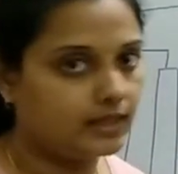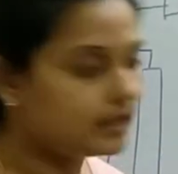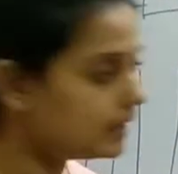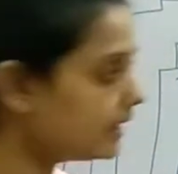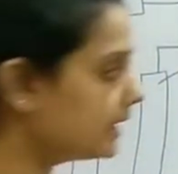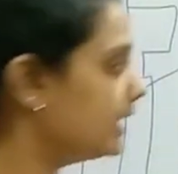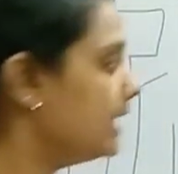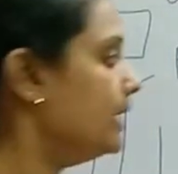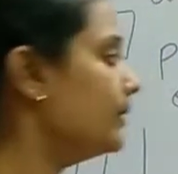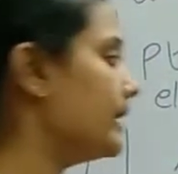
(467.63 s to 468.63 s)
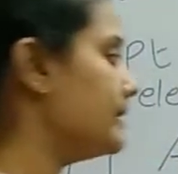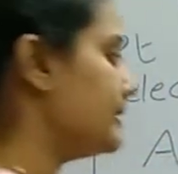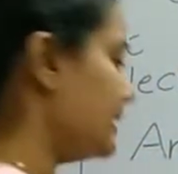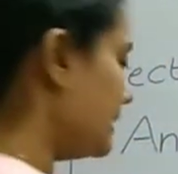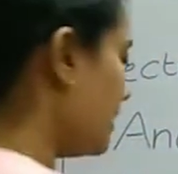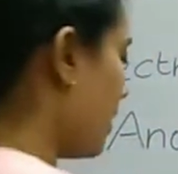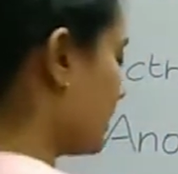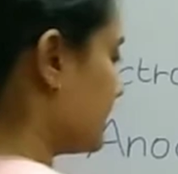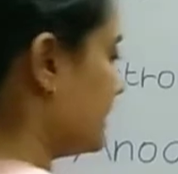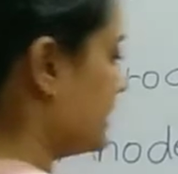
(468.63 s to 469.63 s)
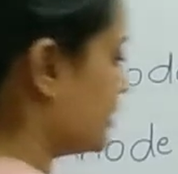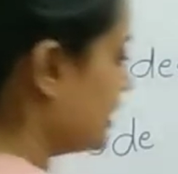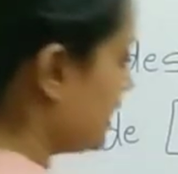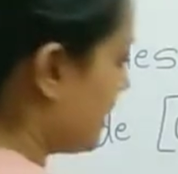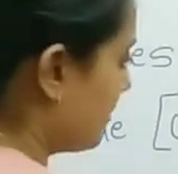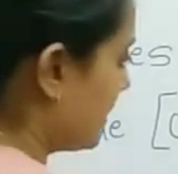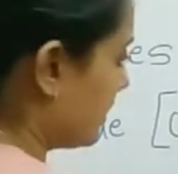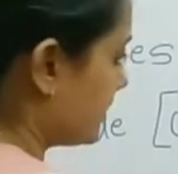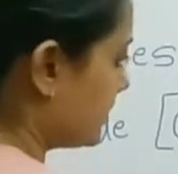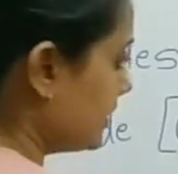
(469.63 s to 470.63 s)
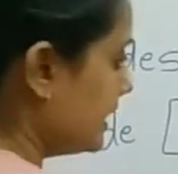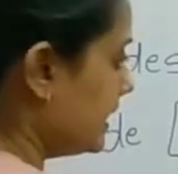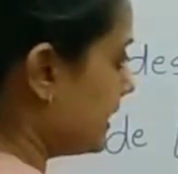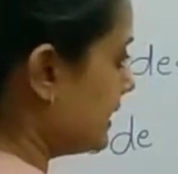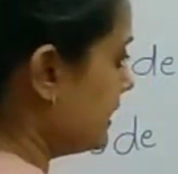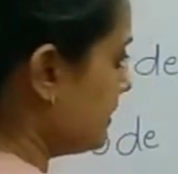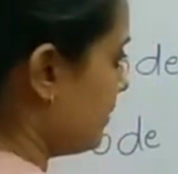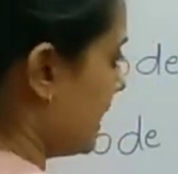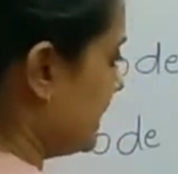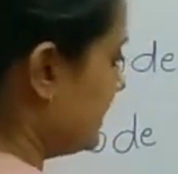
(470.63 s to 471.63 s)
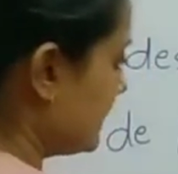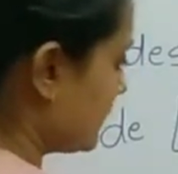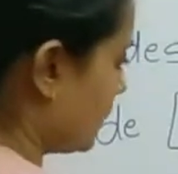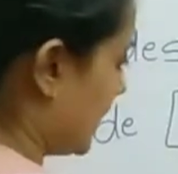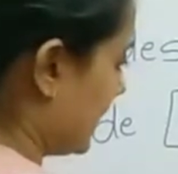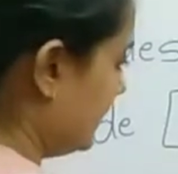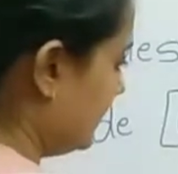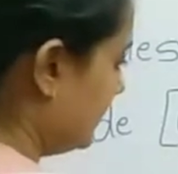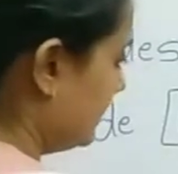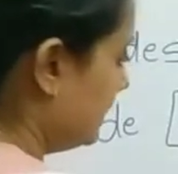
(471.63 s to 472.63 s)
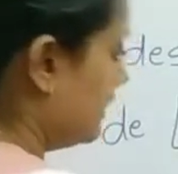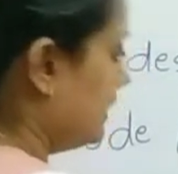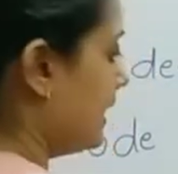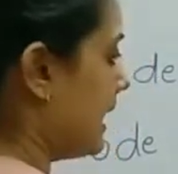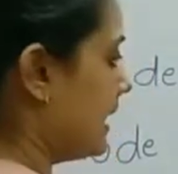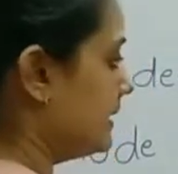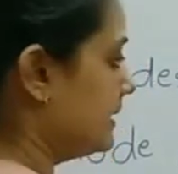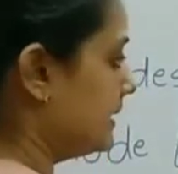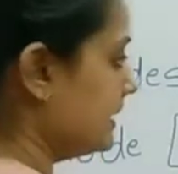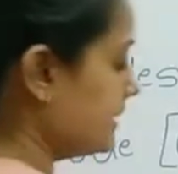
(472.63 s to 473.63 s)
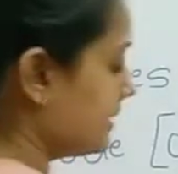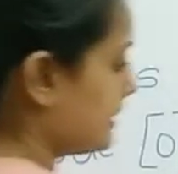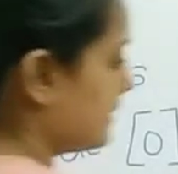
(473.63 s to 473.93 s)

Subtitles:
Correct. You can see the oxidation number also. Here it is -1 and it is